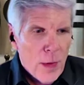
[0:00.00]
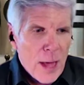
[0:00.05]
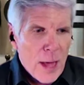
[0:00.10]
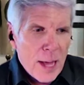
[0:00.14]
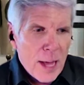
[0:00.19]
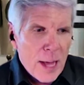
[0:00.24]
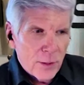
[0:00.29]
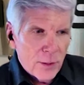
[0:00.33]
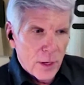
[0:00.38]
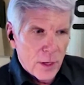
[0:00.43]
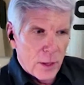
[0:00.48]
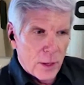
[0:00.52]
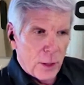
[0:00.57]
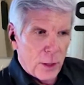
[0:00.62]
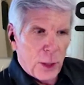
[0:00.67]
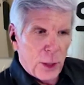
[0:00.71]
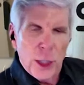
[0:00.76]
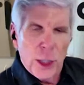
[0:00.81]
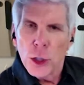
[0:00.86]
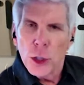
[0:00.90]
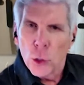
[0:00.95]
that's a
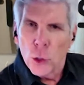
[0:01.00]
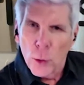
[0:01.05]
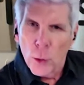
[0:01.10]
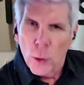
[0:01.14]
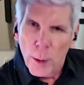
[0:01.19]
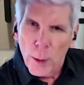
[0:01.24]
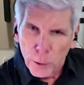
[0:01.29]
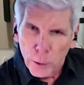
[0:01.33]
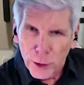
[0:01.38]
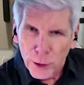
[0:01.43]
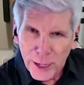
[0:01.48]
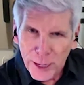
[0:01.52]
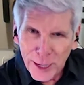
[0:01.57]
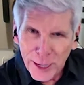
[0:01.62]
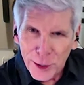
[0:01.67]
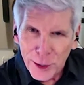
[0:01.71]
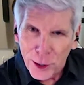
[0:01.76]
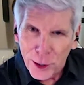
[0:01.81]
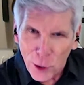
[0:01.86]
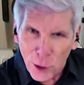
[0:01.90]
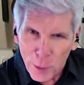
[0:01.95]
digital
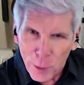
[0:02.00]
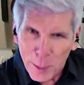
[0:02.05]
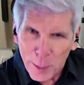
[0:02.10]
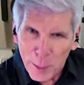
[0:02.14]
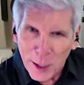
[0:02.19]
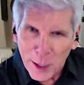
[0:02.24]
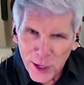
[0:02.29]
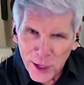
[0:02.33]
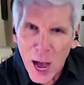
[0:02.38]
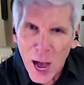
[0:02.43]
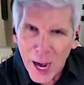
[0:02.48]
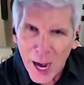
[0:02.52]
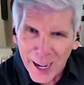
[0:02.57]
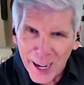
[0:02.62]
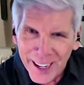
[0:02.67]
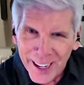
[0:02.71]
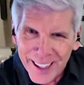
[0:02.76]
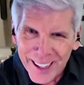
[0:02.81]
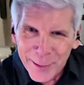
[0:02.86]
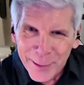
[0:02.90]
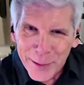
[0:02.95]
representation of our best guy,
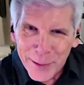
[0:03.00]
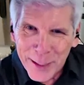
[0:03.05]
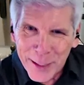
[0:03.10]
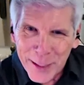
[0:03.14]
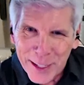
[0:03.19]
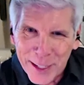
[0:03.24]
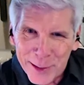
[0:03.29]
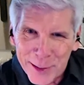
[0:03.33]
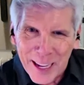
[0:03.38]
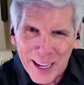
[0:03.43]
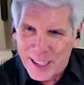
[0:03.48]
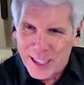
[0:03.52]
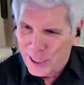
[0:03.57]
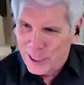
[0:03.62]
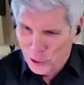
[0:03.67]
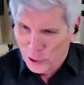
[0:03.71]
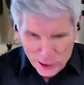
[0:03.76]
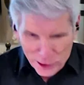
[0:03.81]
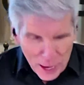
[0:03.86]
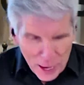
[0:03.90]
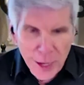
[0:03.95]
because that
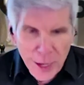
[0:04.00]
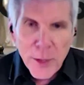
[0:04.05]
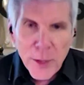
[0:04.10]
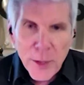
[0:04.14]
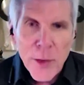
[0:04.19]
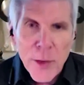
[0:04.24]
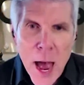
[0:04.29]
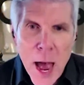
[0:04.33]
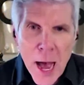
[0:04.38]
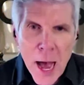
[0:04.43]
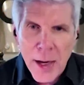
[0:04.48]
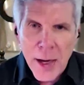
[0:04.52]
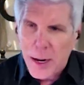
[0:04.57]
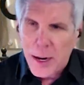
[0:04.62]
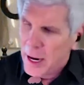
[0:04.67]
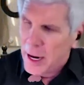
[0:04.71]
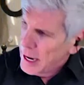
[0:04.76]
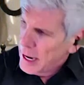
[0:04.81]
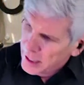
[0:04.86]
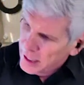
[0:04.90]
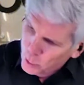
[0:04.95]
you climb in that
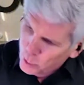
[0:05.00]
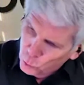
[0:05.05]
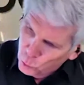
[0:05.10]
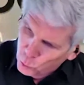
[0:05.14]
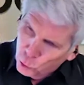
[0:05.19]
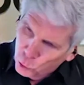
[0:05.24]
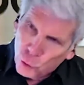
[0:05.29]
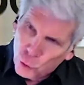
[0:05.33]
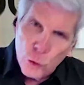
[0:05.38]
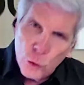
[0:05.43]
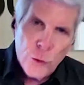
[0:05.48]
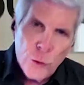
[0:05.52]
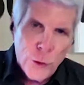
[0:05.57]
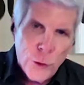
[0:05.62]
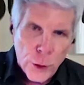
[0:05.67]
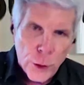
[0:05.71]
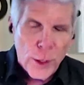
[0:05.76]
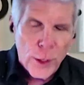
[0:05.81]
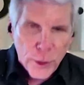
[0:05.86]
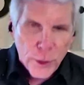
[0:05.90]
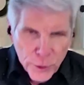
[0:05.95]
and it will
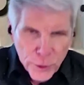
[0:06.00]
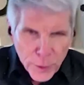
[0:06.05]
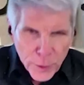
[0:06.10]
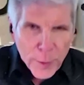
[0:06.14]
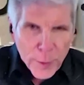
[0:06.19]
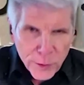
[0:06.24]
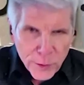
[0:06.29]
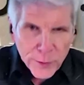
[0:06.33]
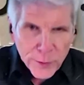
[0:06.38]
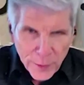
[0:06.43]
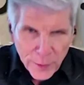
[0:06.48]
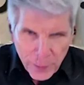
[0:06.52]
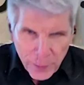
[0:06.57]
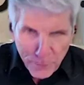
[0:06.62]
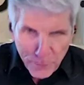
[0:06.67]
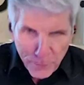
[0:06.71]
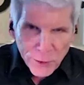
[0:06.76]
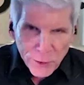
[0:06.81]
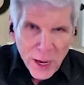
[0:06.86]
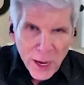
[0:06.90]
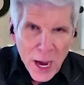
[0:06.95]
groove you into
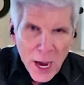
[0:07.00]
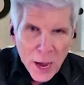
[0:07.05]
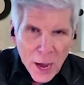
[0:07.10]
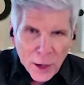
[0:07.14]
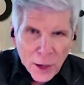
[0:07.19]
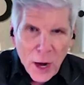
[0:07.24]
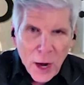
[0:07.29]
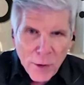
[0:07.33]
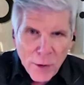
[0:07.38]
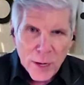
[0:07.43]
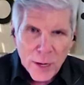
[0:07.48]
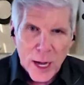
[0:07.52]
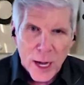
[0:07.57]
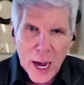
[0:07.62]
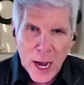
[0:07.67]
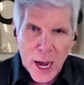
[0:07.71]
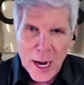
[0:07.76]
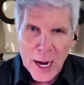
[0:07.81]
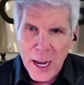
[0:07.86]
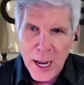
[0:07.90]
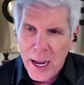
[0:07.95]
that best guy, gravel
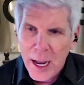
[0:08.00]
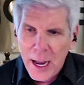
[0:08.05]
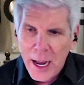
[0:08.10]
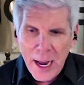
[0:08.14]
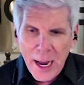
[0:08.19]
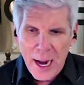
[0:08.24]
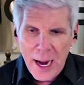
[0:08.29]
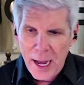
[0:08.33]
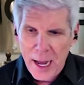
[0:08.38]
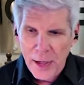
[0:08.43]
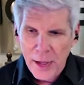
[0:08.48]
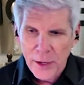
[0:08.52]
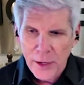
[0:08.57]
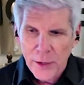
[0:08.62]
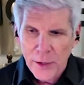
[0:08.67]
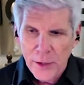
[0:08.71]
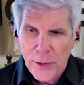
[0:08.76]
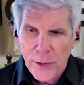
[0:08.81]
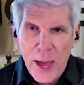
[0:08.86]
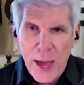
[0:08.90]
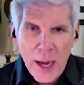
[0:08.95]
guy.
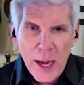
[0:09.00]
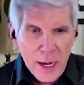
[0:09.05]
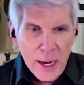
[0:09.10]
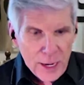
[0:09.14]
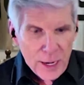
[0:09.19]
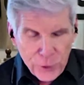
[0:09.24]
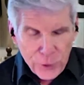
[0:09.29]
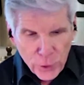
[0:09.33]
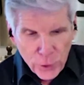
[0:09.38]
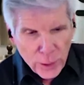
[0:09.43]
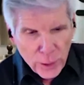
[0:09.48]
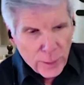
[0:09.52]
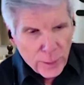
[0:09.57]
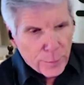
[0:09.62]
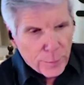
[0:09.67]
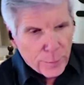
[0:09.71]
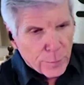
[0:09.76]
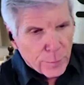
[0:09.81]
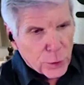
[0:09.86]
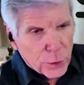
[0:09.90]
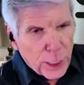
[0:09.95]
And that, if you
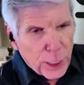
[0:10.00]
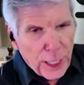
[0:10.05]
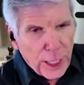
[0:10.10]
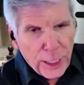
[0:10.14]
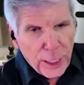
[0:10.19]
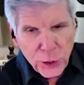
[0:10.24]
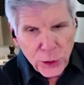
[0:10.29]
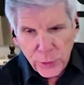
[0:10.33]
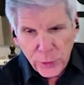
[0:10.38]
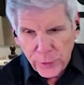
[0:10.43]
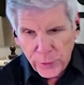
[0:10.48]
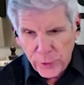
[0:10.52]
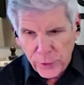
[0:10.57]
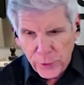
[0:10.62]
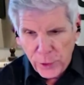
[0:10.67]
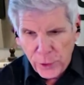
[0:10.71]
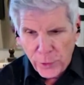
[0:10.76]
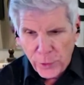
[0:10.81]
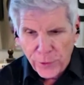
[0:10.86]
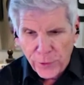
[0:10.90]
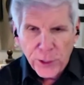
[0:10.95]
can change,
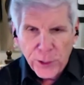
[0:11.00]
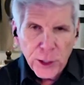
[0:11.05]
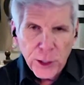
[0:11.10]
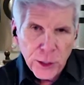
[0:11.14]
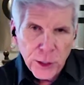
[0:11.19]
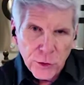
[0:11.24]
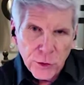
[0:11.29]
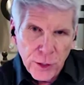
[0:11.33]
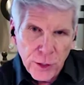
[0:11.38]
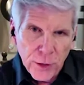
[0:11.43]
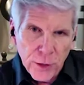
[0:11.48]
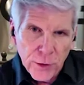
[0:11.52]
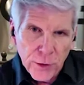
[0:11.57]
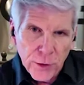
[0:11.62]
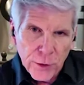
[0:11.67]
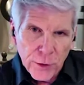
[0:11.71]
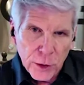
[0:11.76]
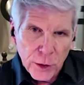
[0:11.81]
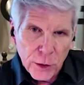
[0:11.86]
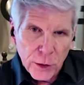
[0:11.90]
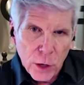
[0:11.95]
the efficiency
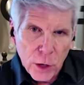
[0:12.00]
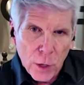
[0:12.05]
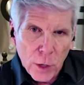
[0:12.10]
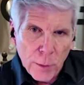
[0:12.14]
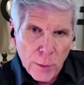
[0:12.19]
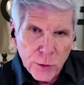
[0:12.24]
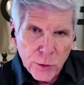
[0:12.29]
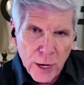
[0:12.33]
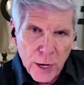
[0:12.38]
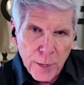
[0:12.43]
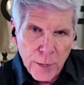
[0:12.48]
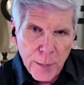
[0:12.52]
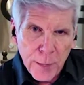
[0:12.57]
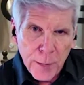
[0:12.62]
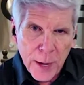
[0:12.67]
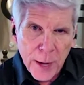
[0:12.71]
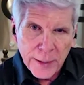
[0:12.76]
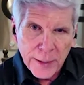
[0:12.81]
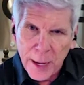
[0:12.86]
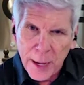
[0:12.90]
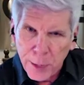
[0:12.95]
of a job site
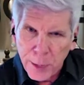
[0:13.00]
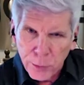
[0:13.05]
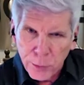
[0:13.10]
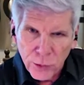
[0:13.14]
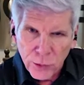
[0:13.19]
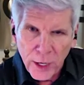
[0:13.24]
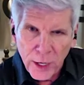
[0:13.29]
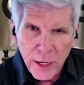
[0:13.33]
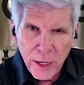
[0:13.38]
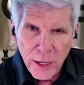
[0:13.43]
by 10%,